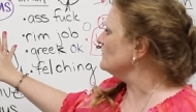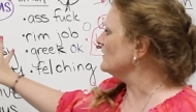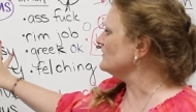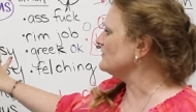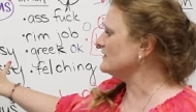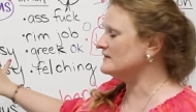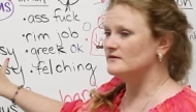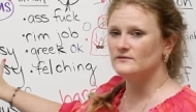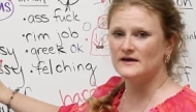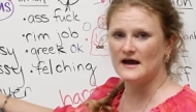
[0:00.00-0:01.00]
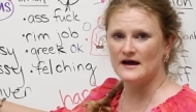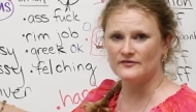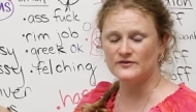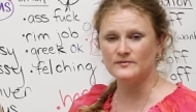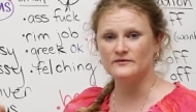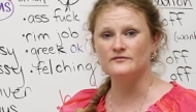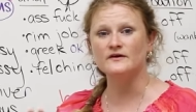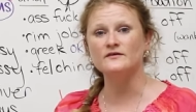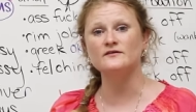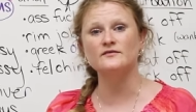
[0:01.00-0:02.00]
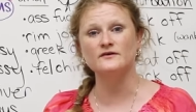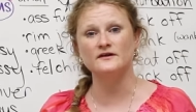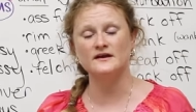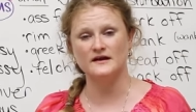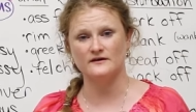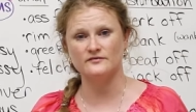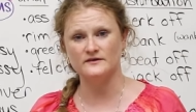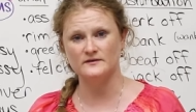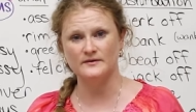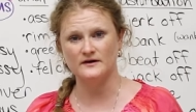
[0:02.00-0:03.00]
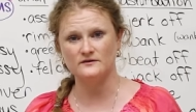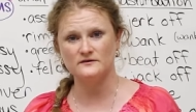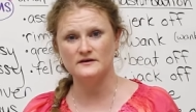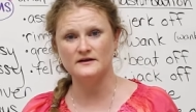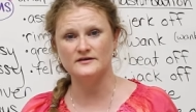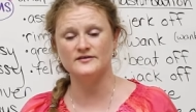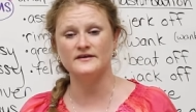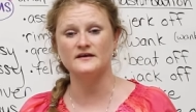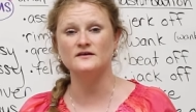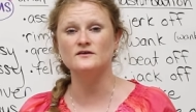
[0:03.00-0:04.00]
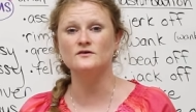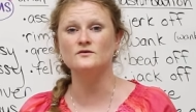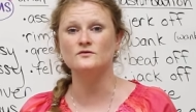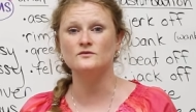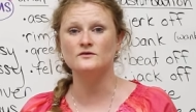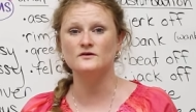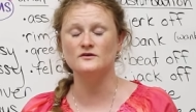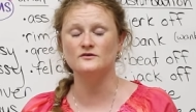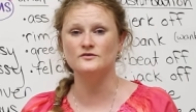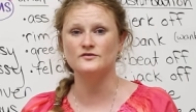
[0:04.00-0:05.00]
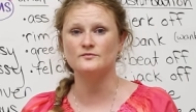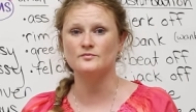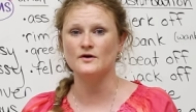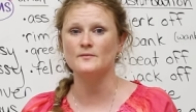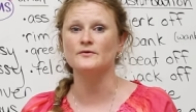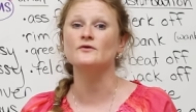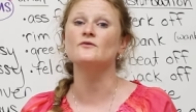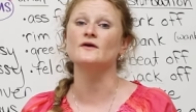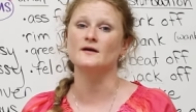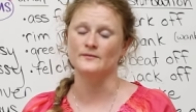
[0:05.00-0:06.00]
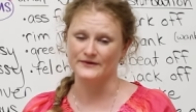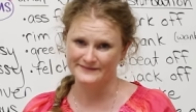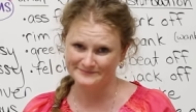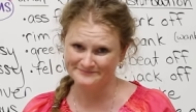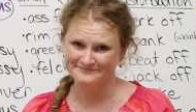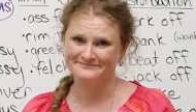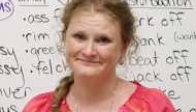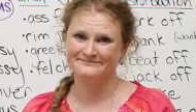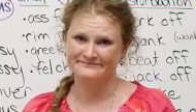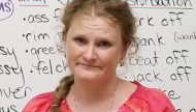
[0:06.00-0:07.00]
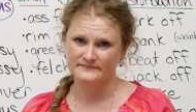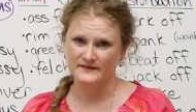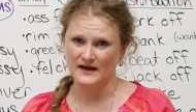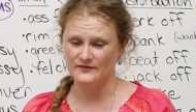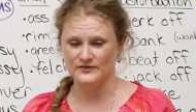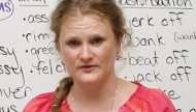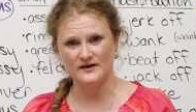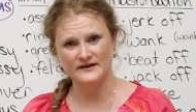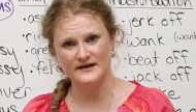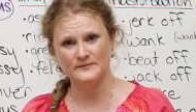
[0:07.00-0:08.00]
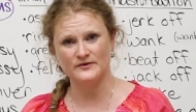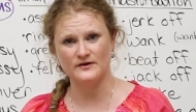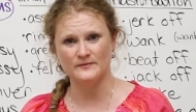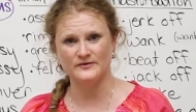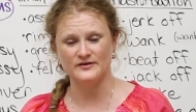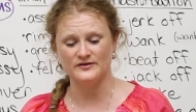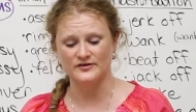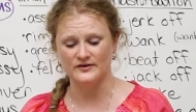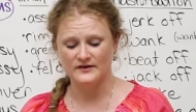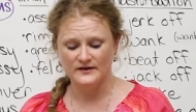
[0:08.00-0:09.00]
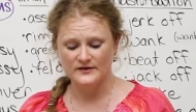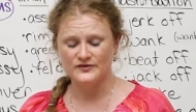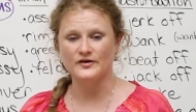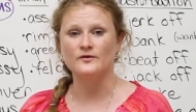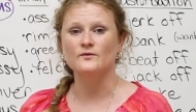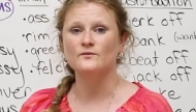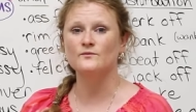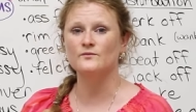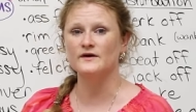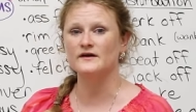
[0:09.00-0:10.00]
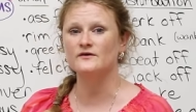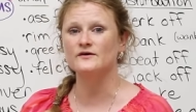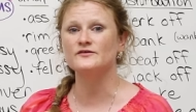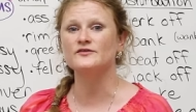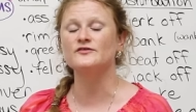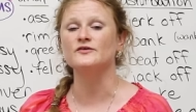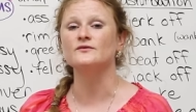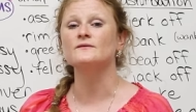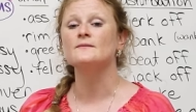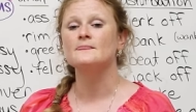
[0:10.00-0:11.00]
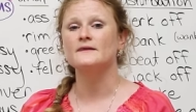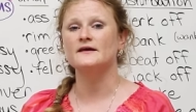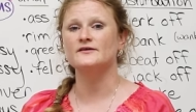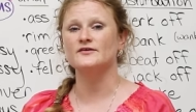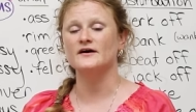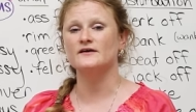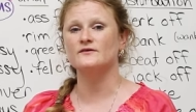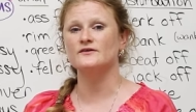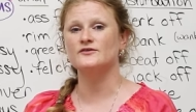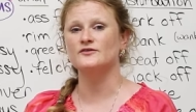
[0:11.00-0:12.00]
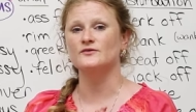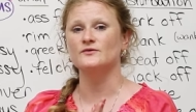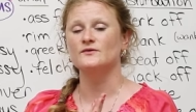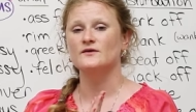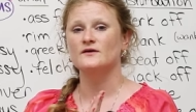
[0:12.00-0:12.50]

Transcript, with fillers: One thing that we have to be very, very careful about is that you use proper grammar. After all, I am a grammar teacher. So, what I'm going to do is I'm going to